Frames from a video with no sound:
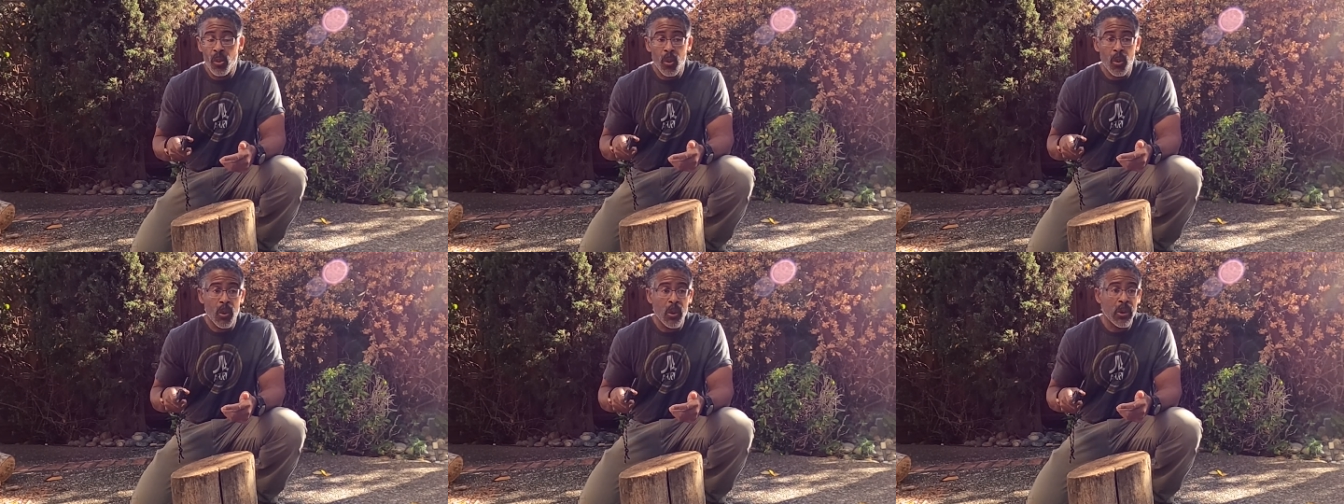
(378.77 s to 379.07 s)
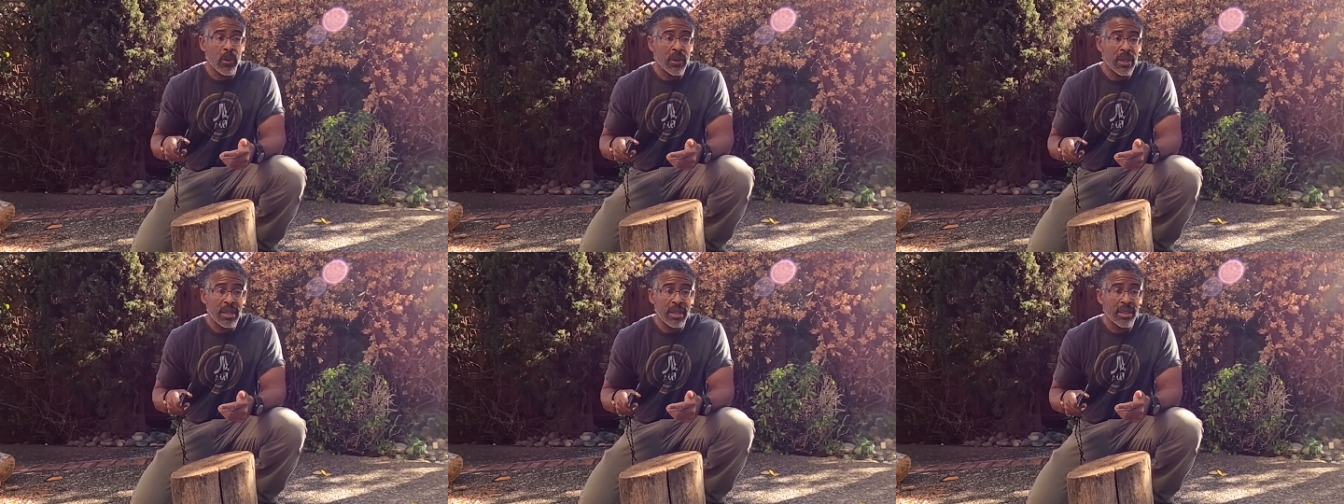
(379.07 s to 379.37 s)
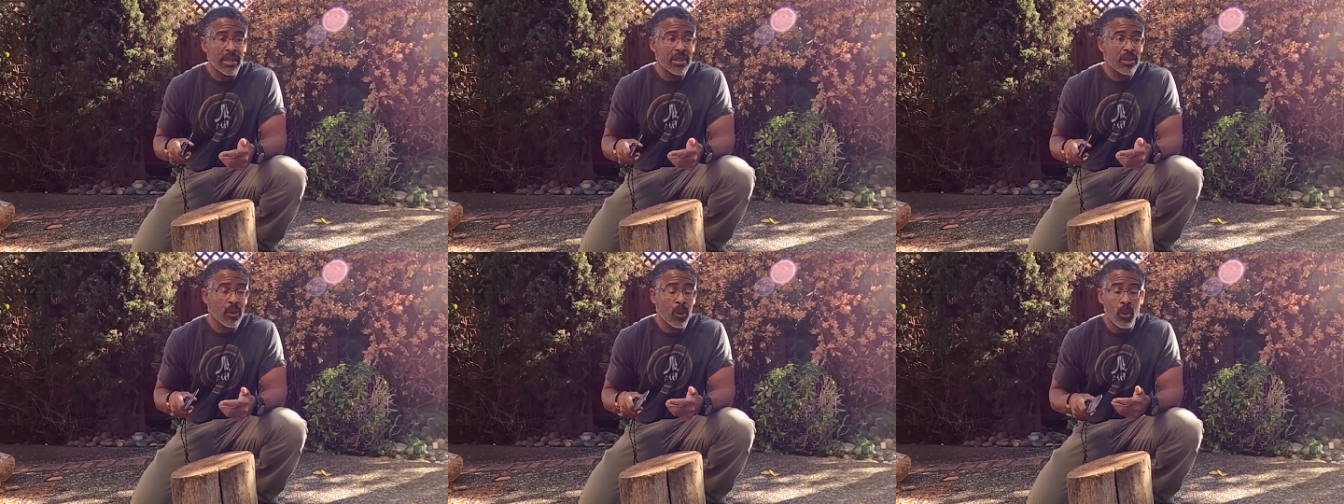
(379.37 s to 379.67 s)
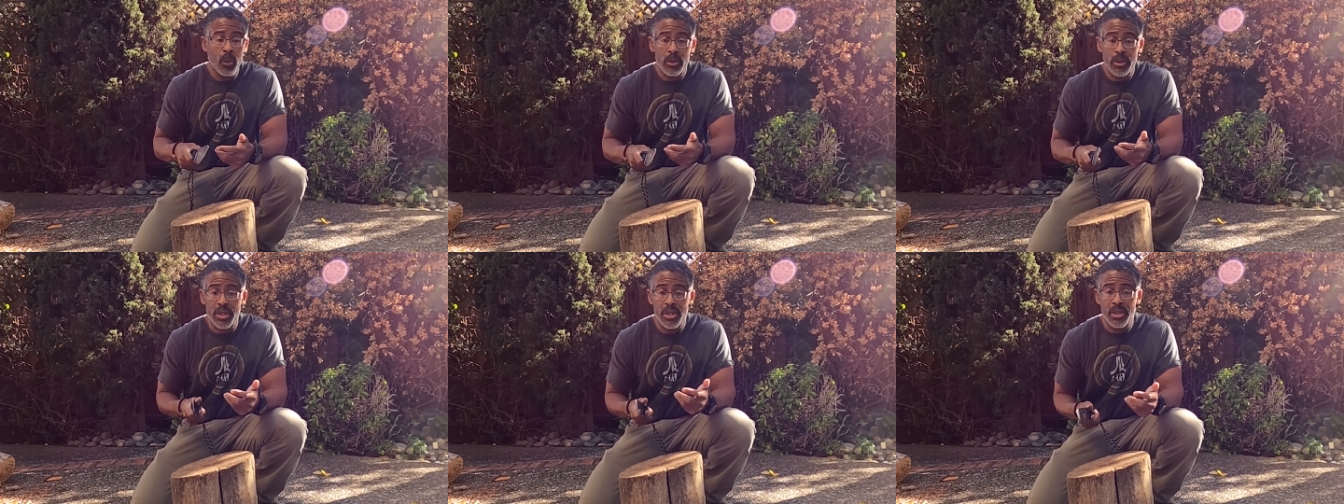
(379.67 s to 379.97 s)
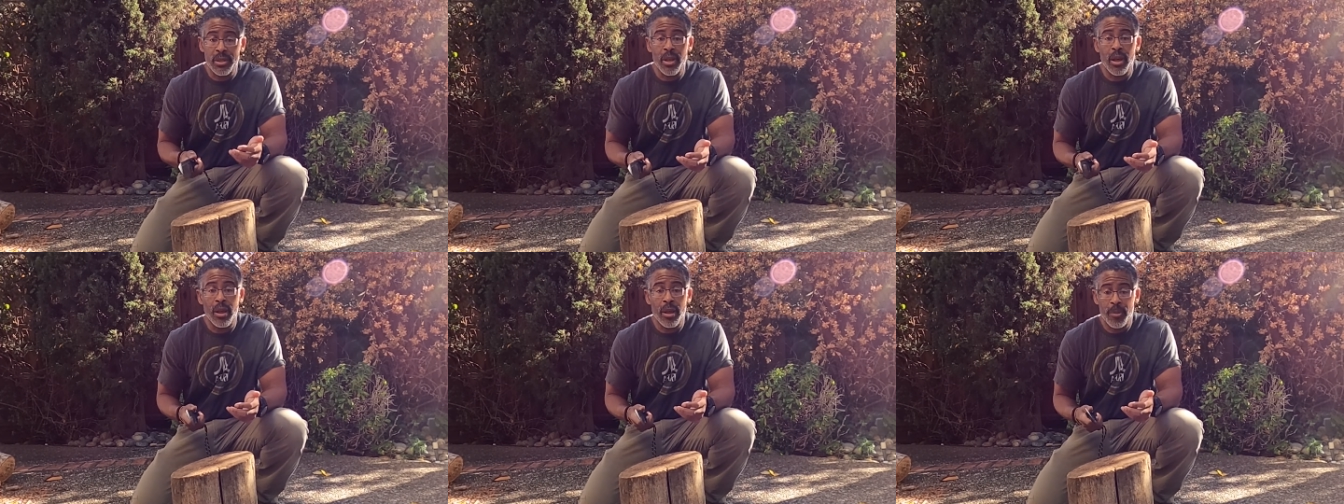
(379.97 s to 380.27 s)
or in old
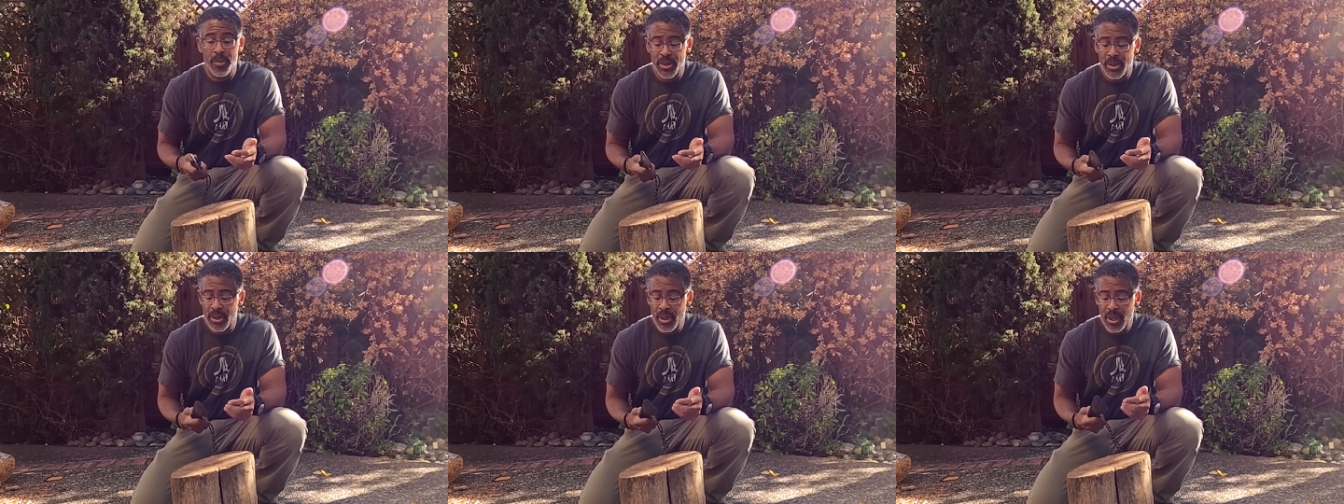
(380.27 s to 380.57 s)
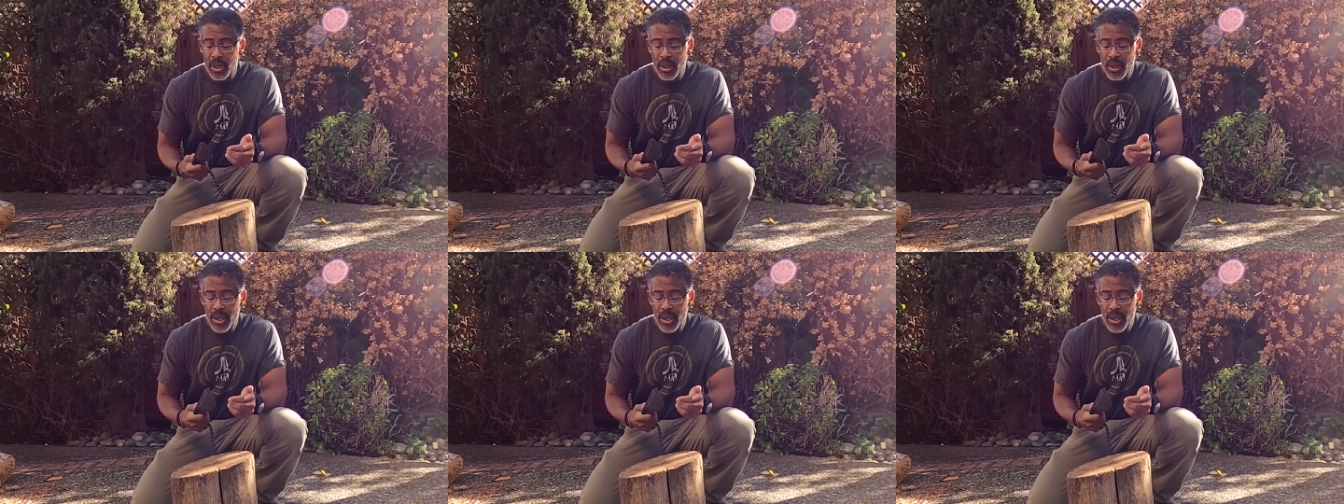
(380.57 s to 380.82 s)
stumps,